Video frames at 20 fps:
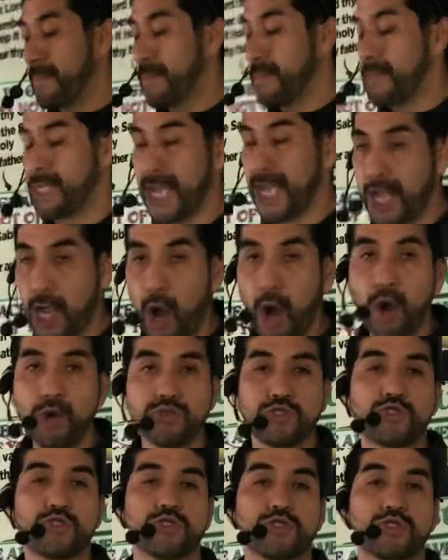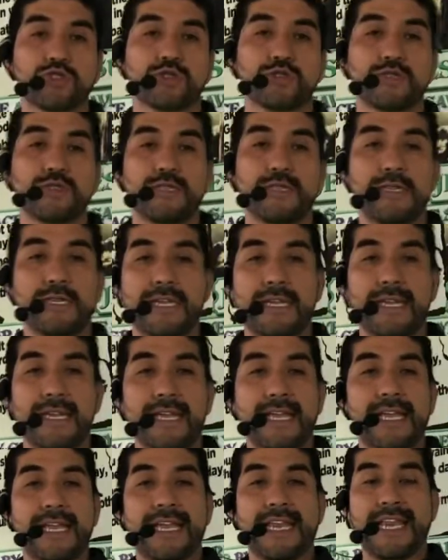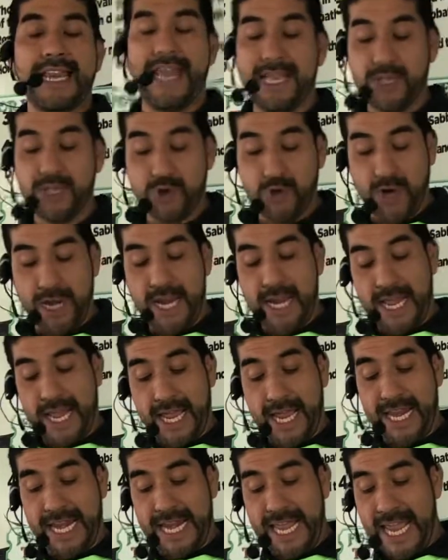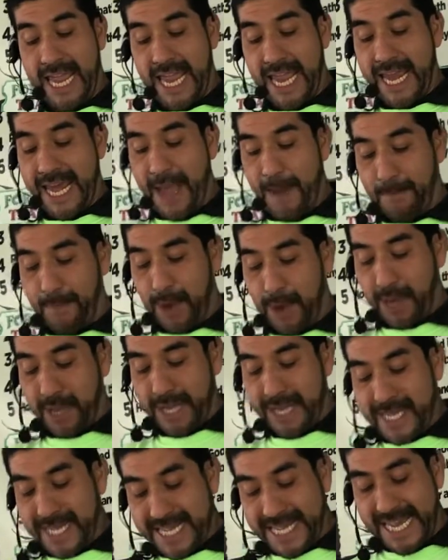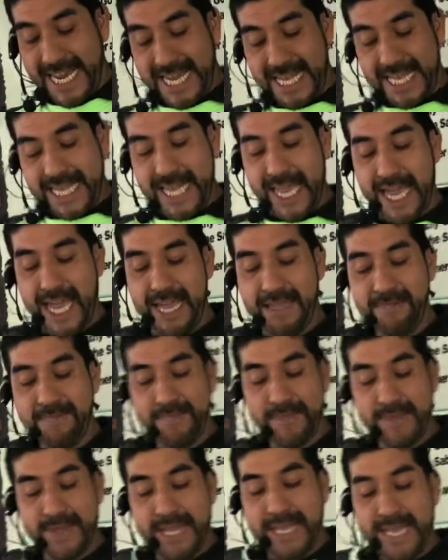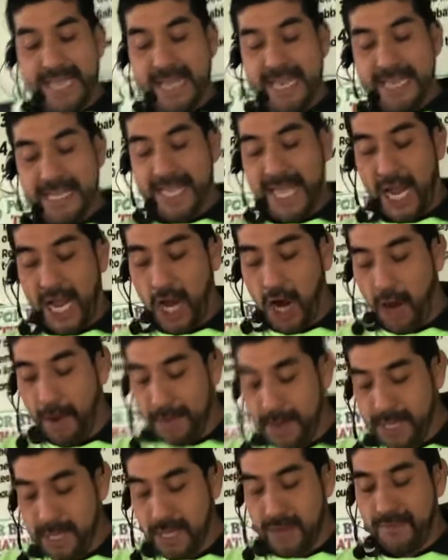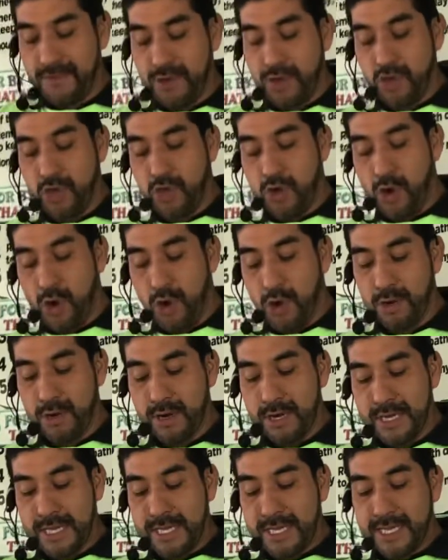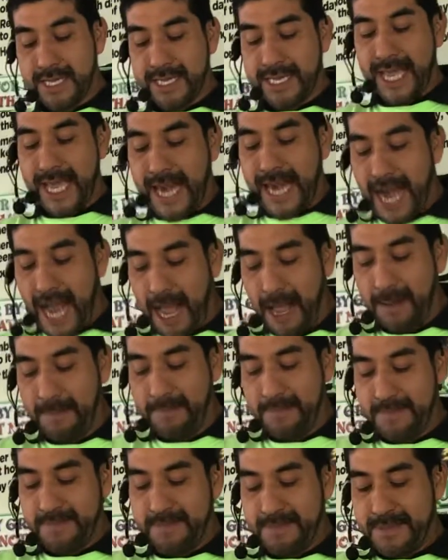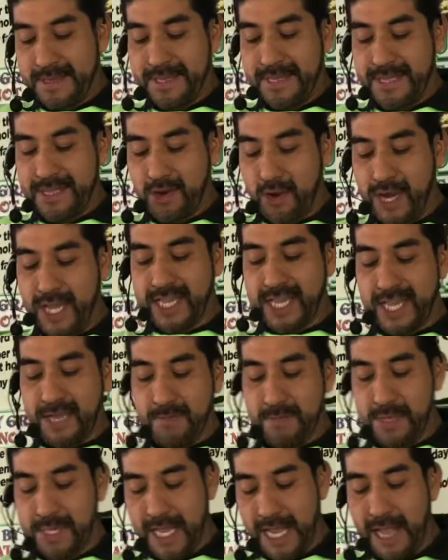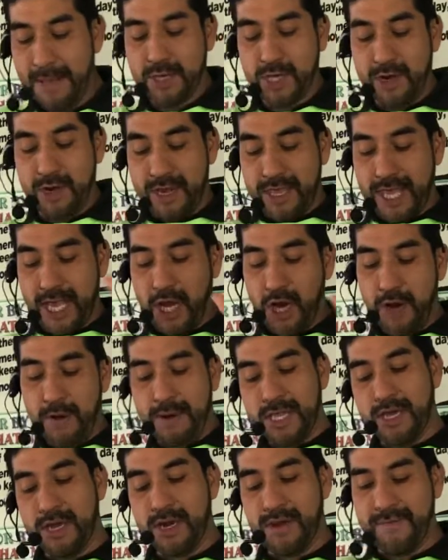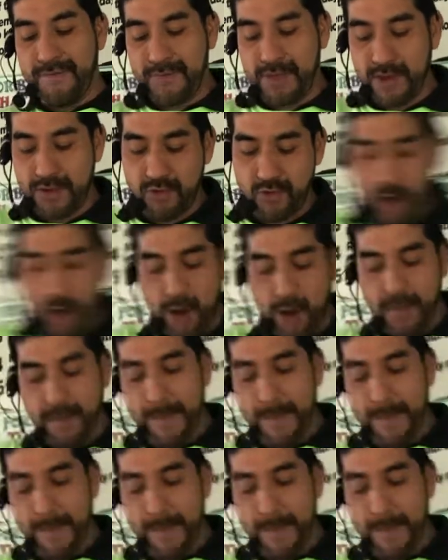the ghost. Mm -hmm. Let's read it again. And upon a set day, the governor of New York set up, dressed himself, sorry, the governor of the Rome